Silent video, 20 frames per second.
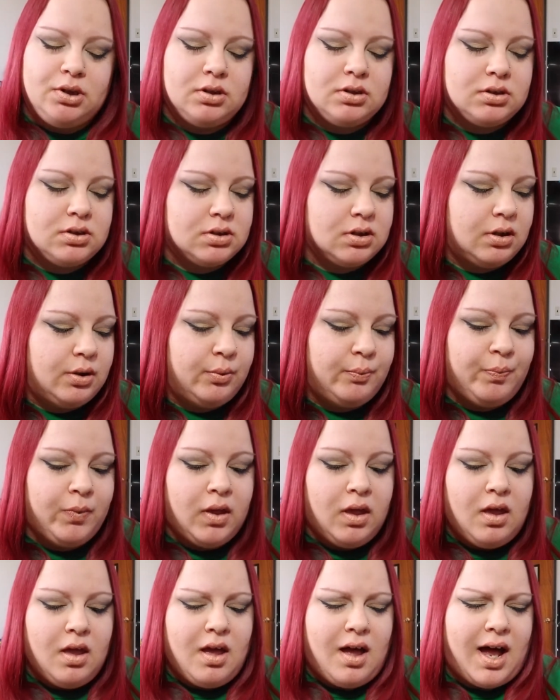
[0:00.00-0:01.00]
so
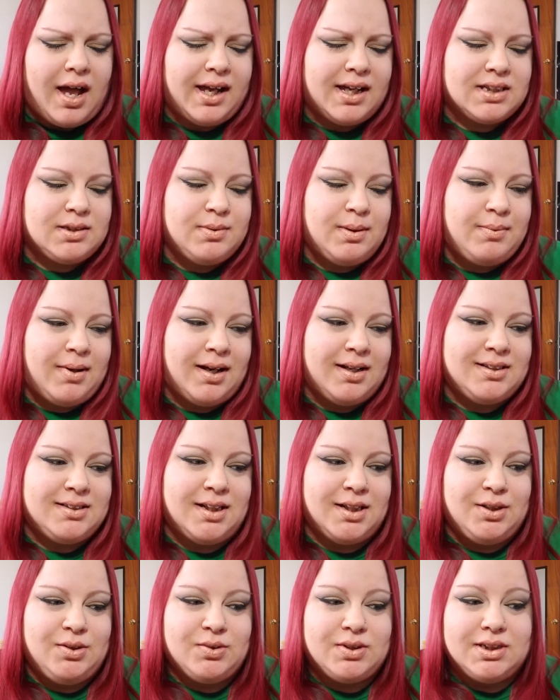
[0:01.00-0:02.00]
I guess my body's
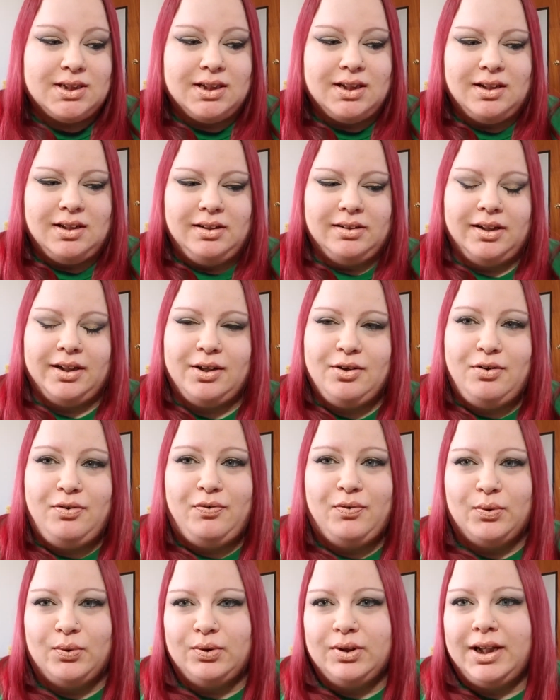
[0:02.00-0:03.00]
not used to getting like a
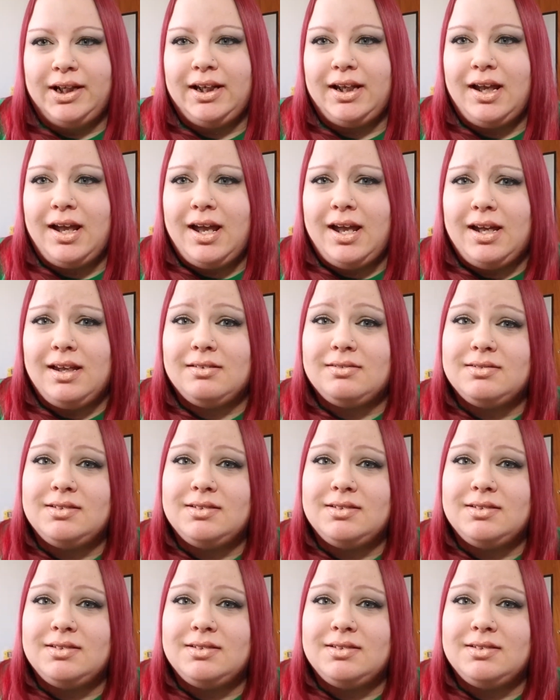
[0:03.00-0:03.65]
full like 8